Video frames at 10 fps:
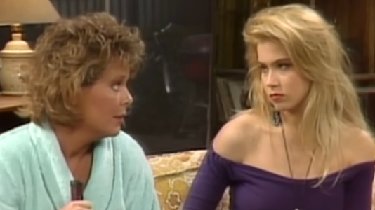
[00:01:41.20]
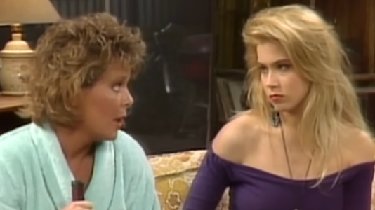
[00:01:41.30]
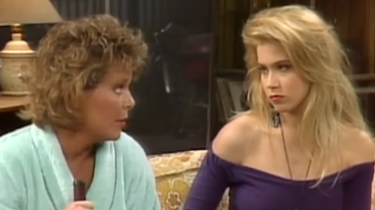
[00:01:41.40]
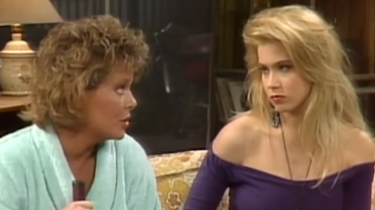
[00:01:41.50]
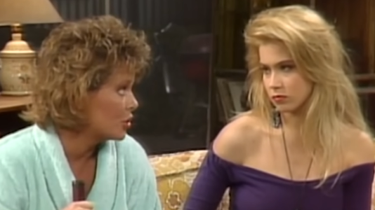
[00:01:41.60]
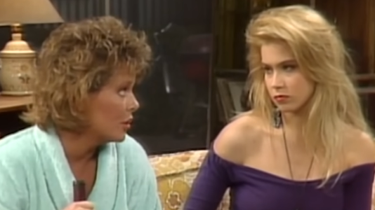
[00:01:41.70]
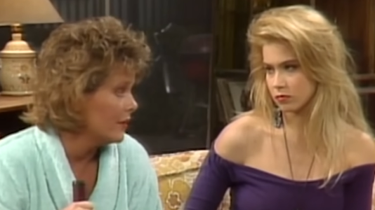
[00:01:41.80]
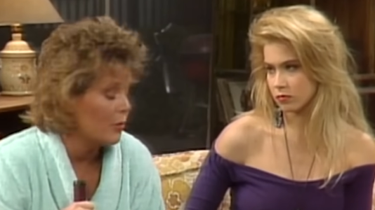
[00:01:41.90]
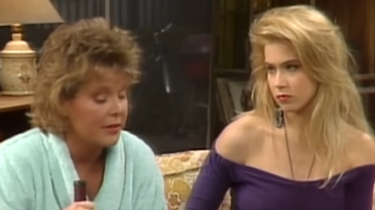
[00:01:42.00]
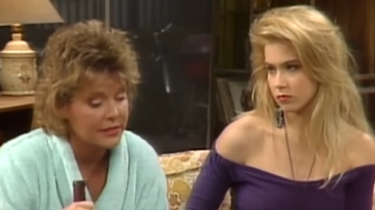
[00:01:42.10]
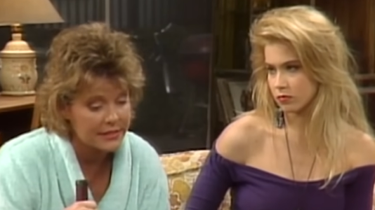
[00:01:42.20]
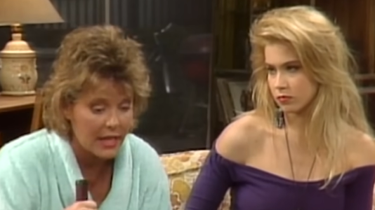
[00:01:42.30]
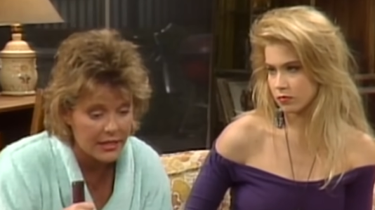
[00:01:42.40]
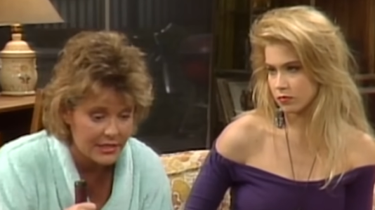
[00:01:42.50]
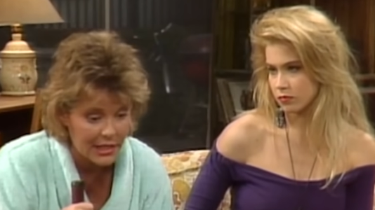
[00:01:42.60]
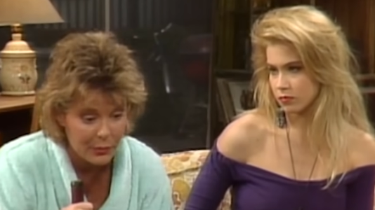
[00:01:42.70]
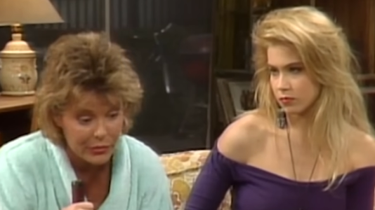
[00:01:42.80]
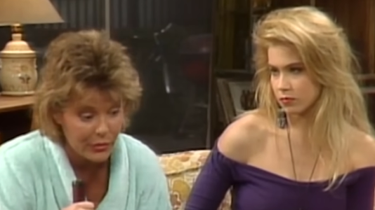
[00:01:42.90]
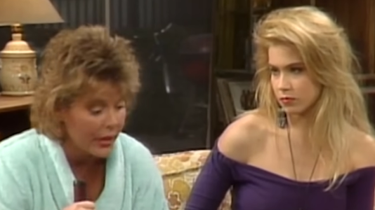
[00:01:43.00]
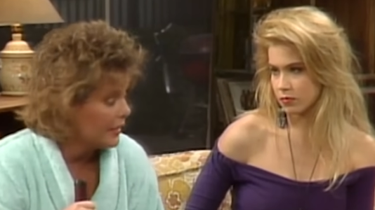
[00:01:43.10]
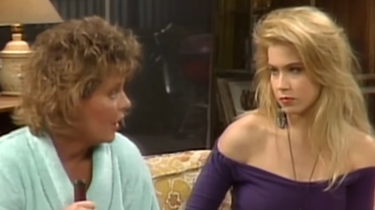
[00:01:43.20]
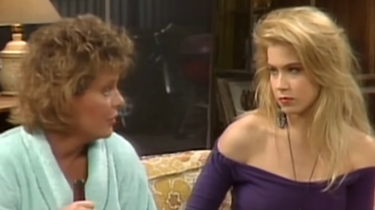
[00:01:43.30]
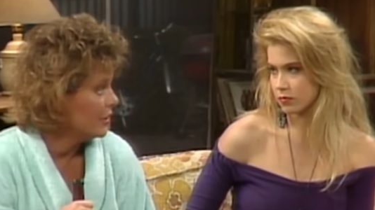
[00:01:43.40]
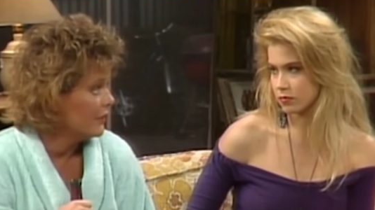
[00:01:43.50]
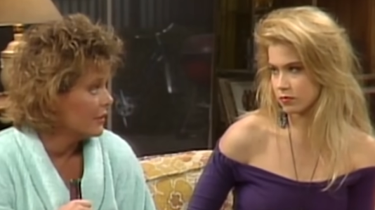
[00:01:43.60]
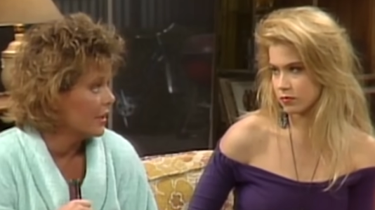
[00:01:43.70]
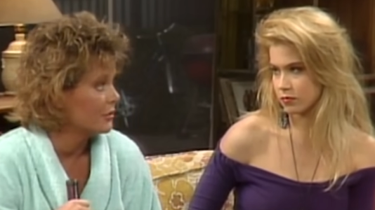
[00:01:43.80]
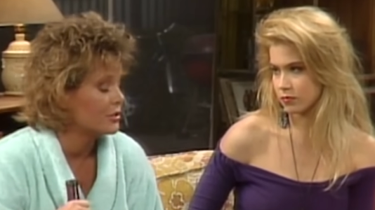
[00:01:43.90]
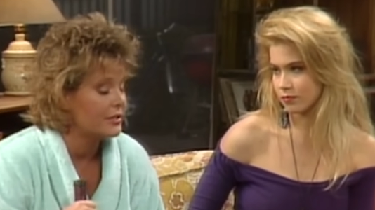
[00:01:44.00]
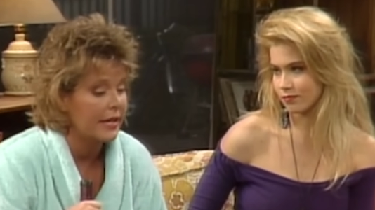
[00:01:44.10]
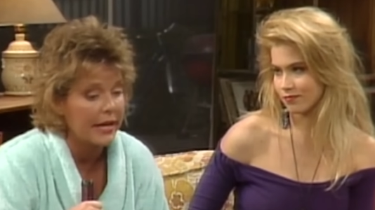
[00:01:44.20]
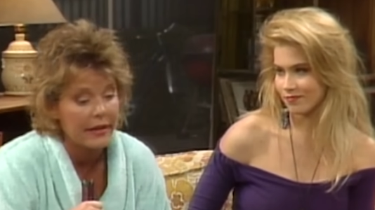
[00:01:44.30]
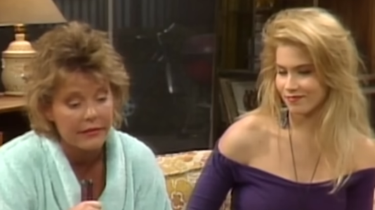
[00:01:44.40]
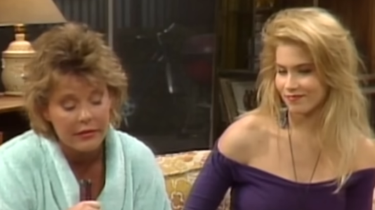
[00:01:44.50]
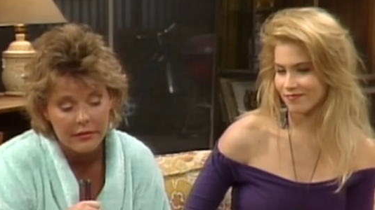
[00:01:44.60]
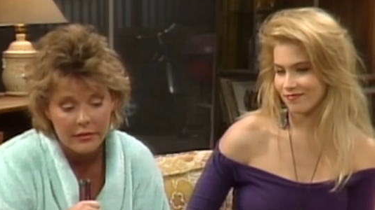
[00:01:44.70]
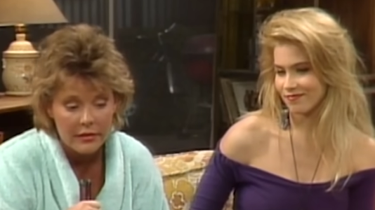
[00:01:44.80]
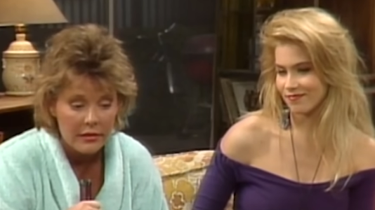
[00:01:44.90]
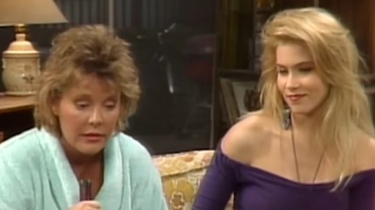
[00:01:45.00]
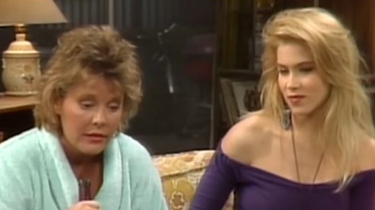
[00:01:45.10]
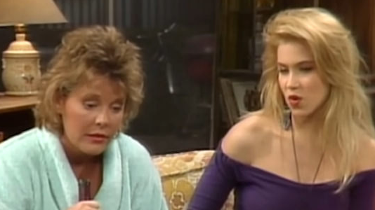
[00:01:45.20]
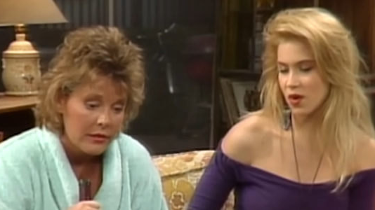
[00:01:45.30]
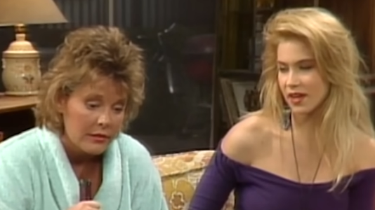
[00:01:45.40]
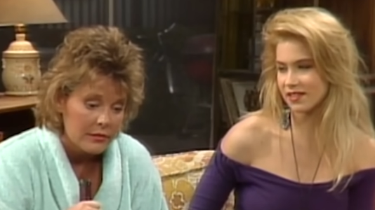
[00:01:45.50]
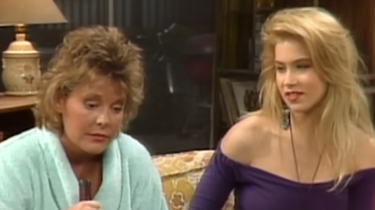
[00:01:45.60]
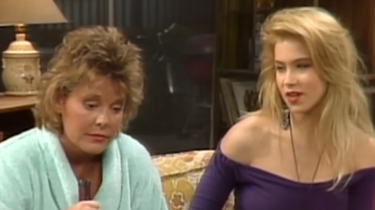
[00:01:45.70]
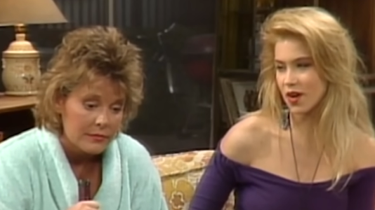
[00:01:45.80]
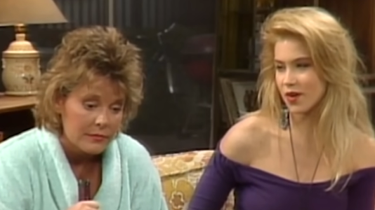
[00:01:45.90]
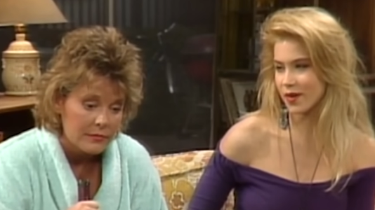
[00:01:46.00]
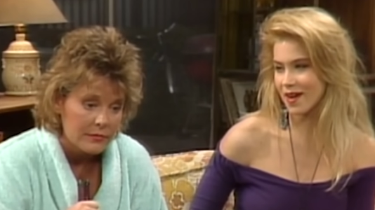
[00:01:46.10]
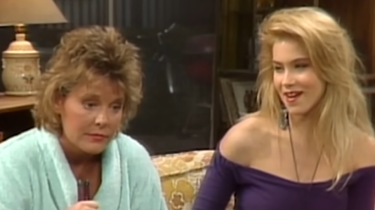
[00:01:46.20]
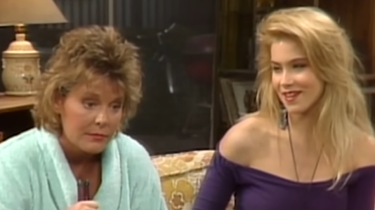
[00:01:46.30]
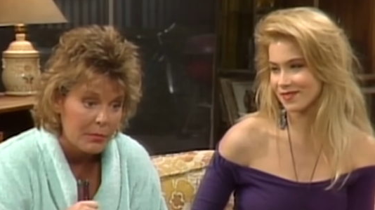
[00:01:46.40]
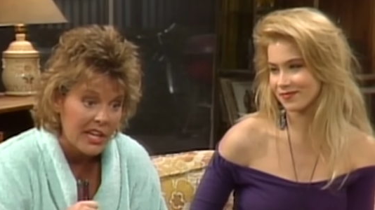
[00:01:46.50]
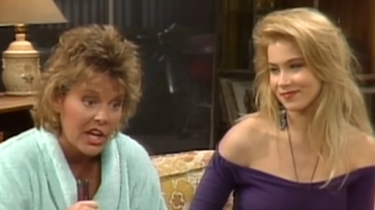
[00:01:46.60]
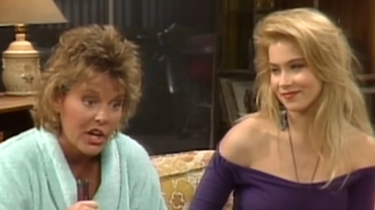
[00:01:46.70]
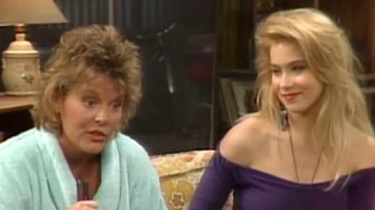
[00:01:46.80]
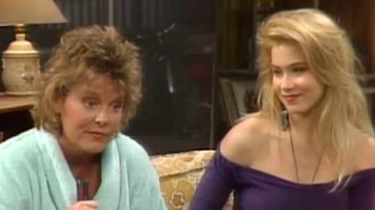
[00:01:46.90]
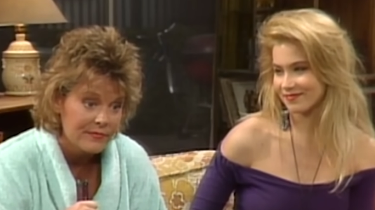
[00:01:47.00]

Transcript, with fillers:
Speaker 1: probably shouldn't even be discussing it with you. I doubt you'd even understand.
Speaker 2: Horny as a toad, huh? Bingo.